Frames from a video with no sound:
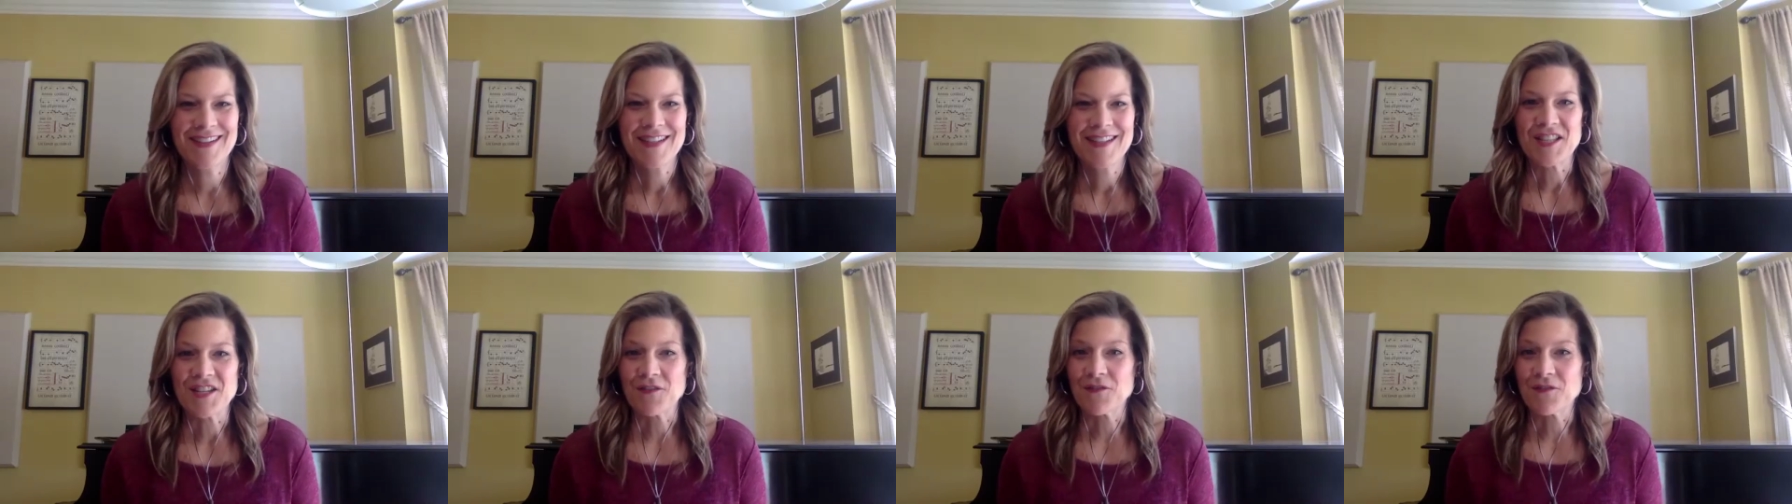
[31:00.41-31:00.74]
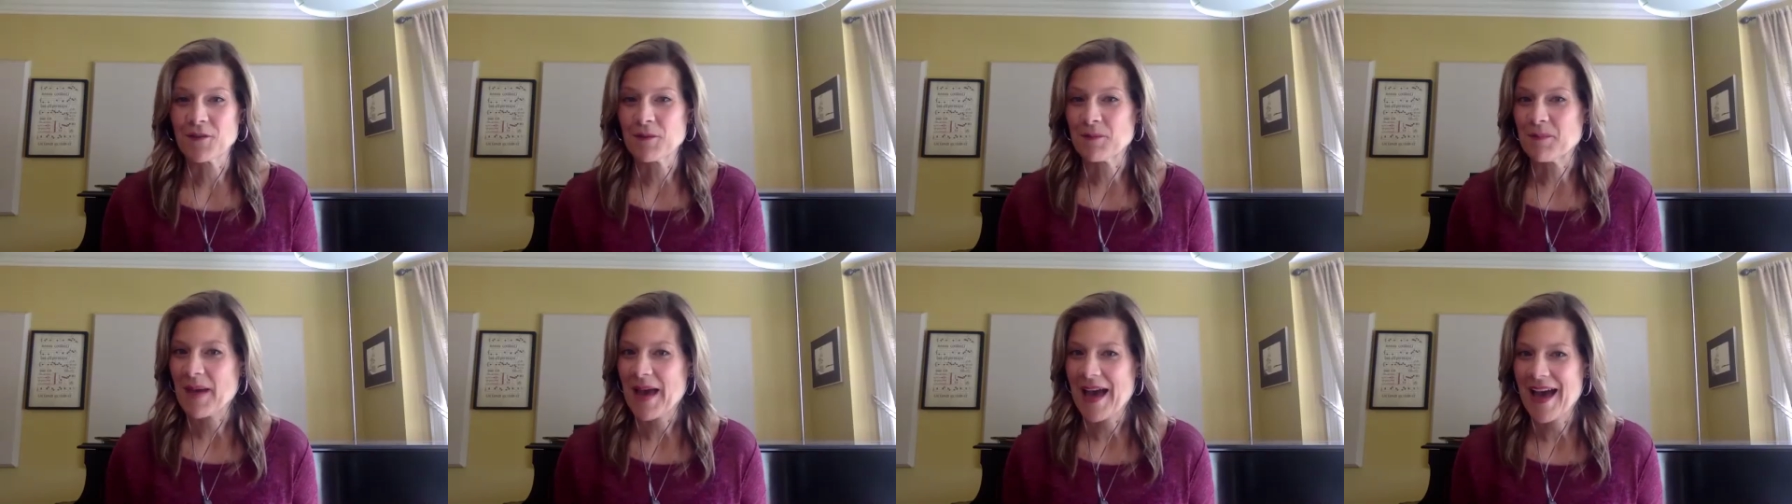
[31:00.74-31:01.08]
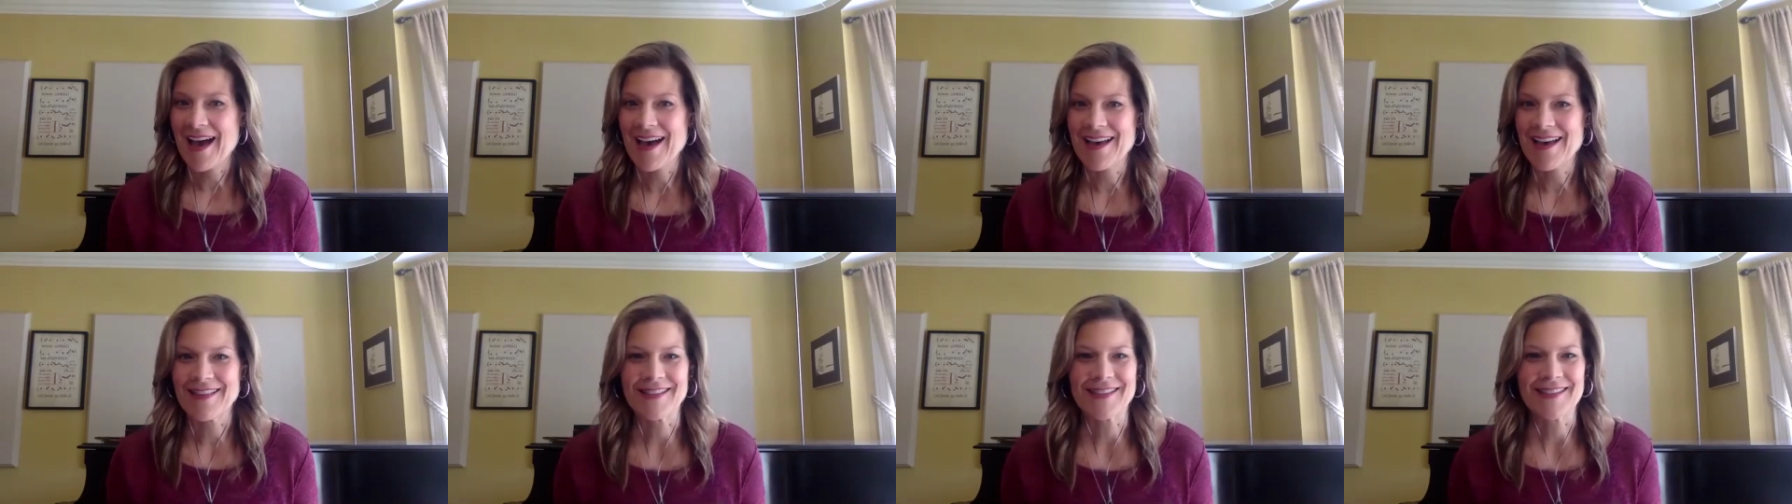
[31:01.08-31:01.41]
different
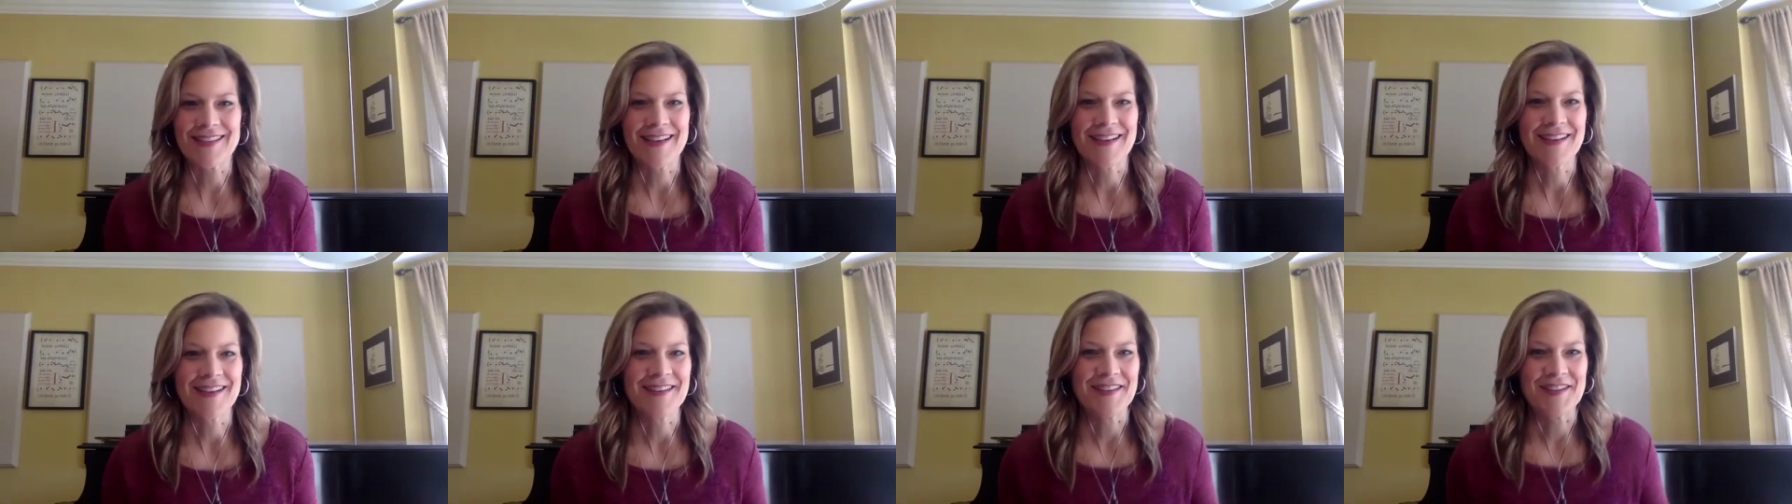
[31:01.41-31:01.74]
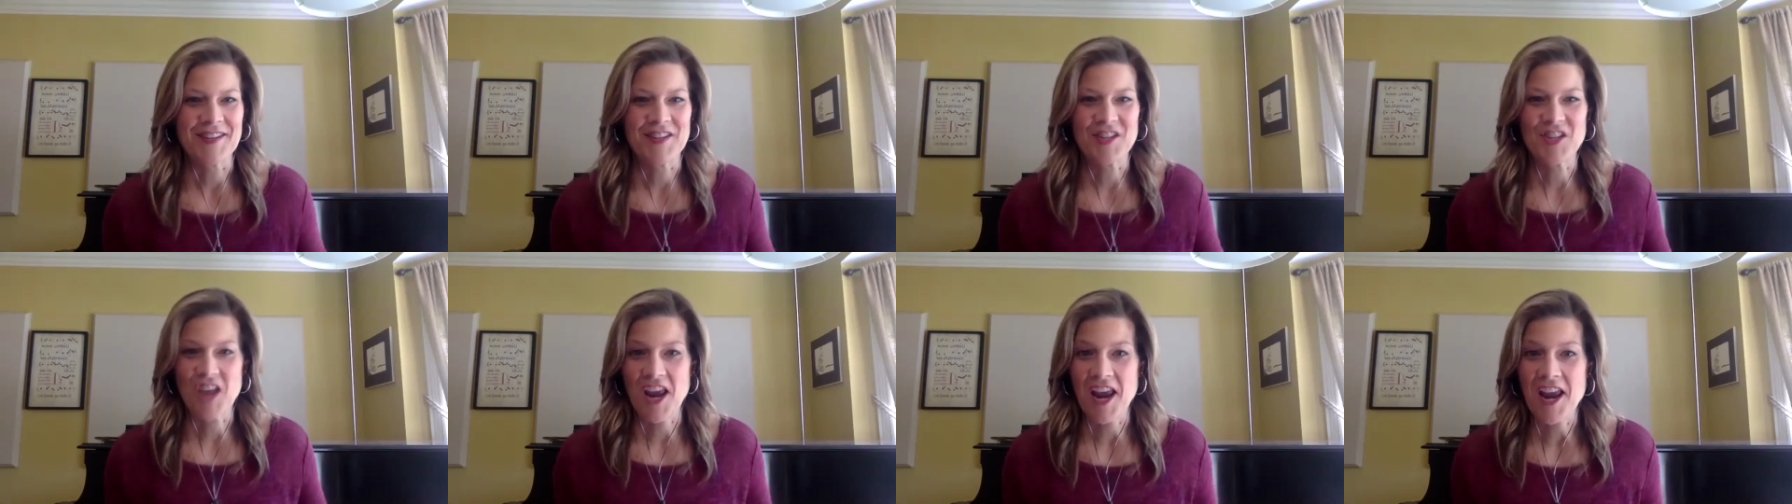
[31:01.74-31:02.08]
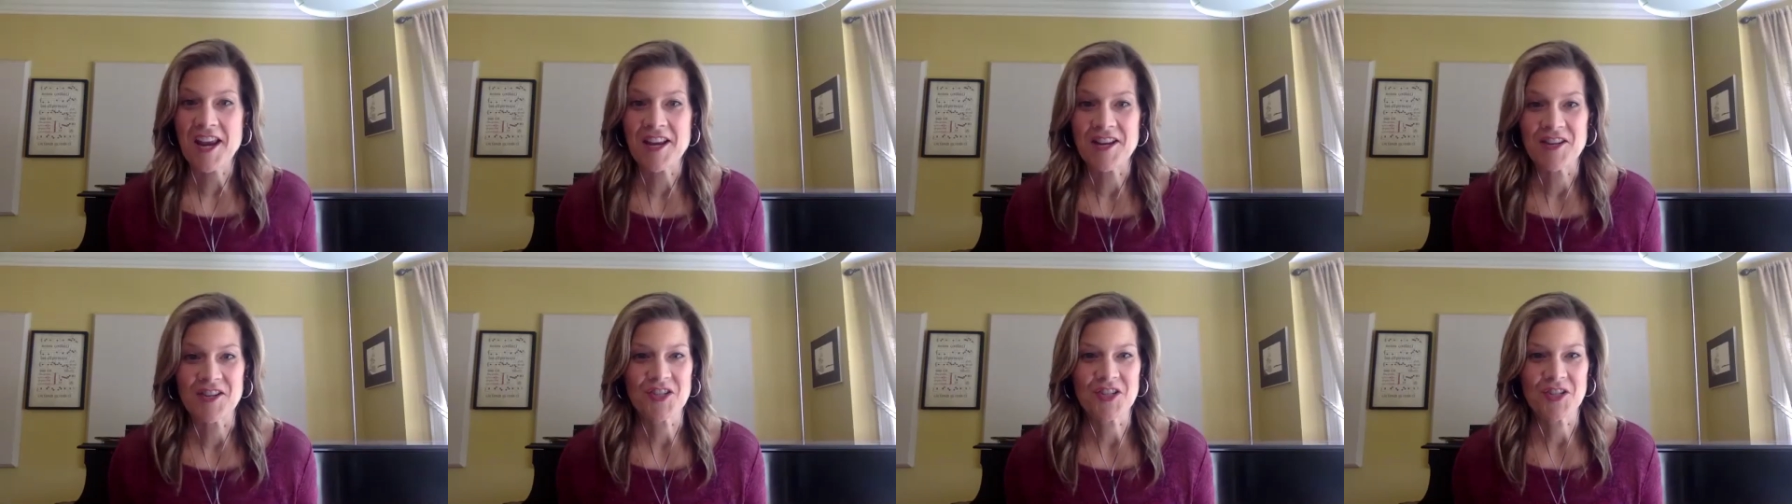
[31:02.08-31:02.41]
paths and
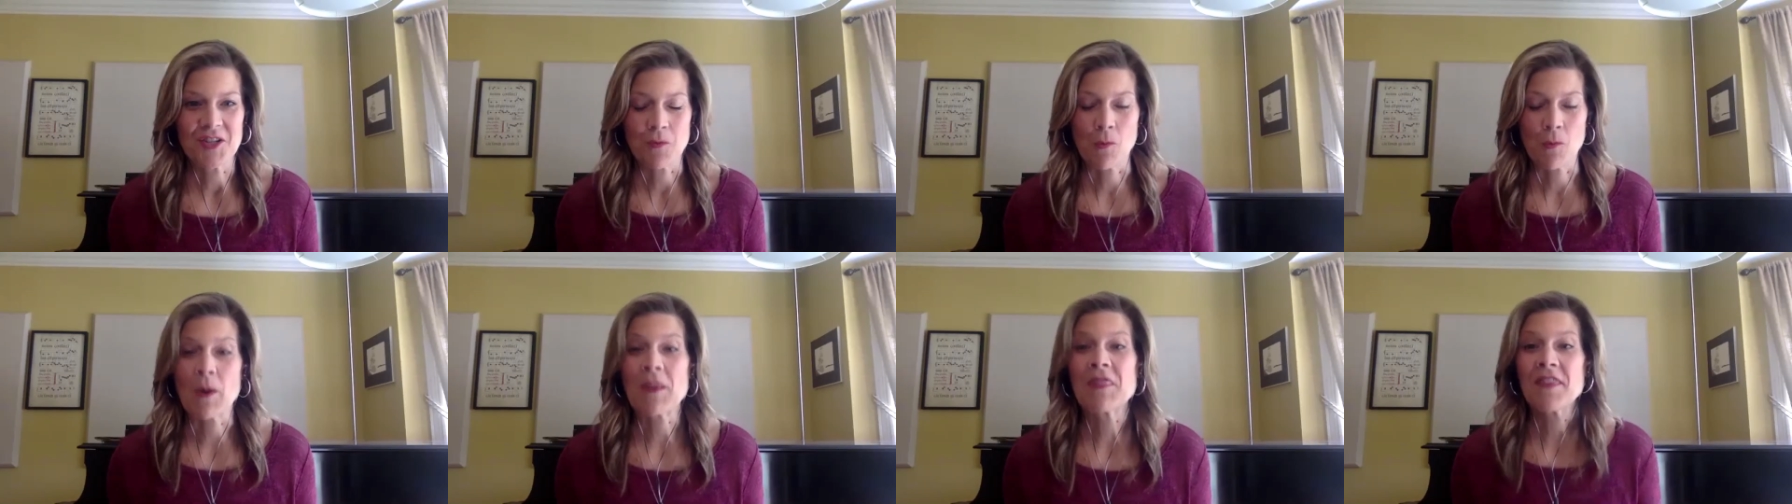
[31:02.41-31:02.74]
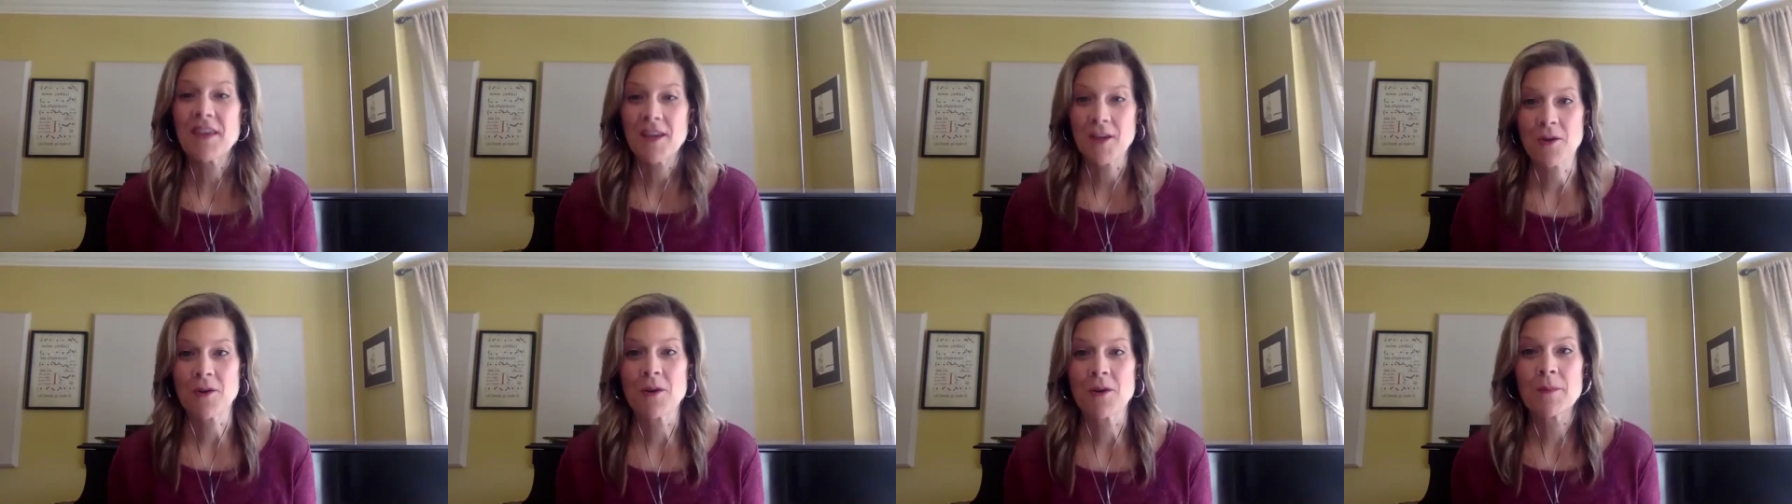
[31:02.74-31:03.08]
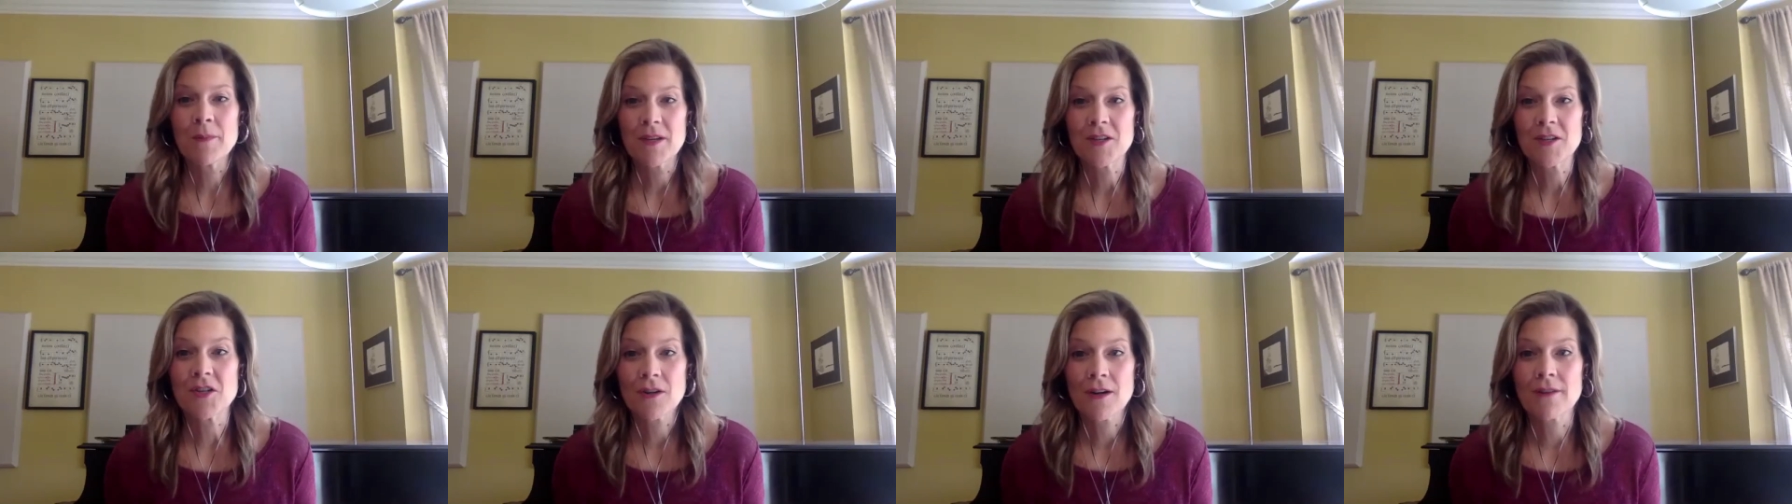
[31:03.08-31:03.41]
change. One thing you can
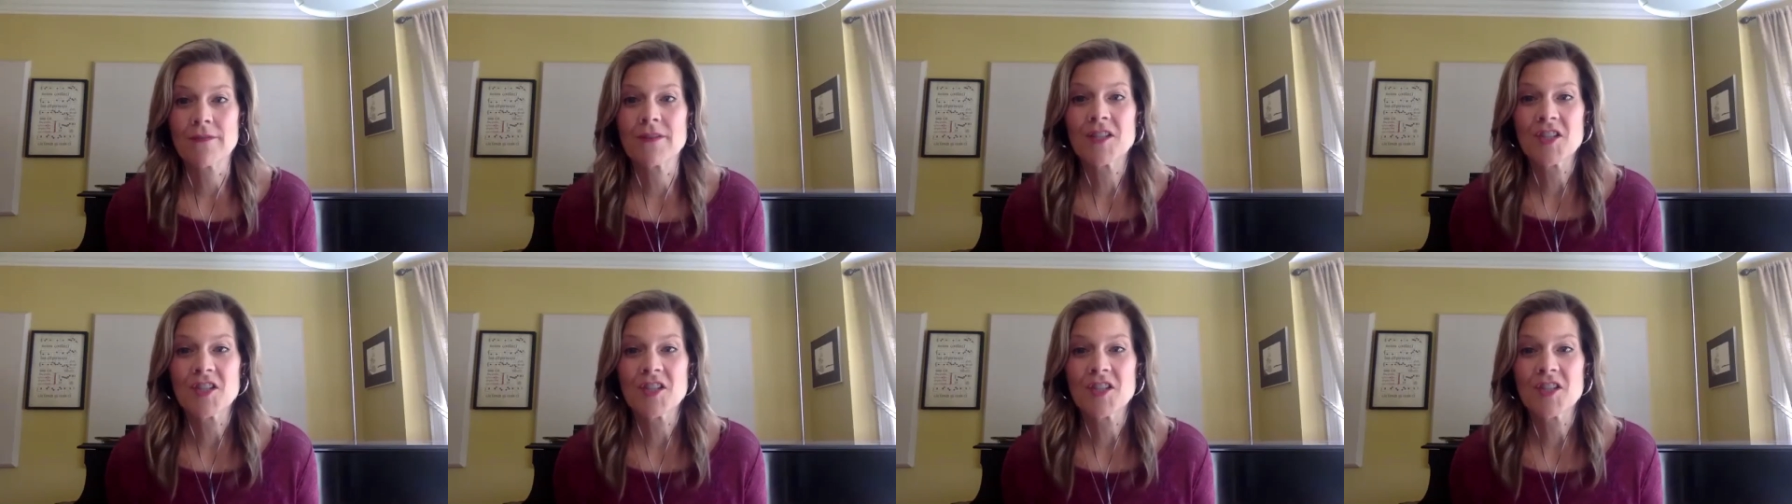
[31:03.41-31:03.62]
be sure of is